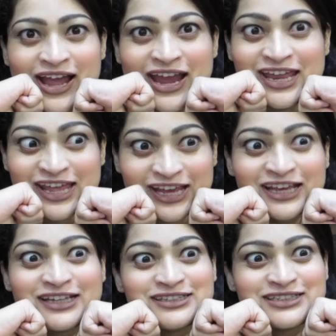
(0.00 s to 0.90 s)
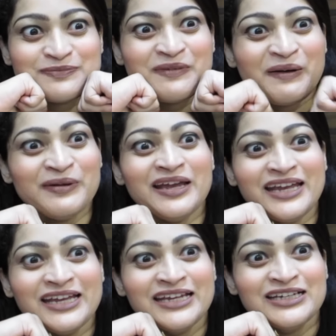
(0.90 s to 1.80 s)
it is,
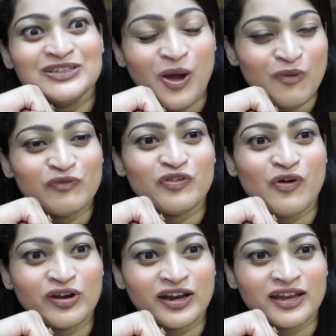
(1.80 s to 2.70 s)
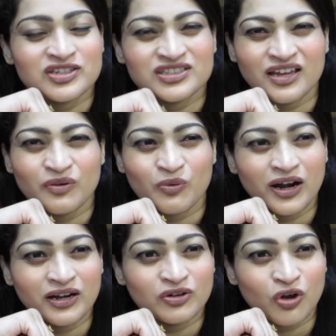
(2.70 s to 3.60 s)
mommy, Tom Ford. And she's like,
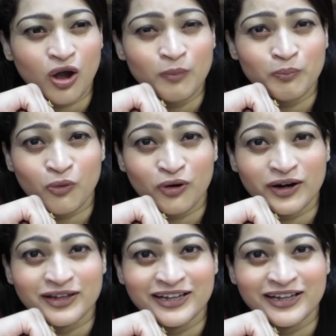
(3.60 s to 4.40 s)
what, Tom Ford?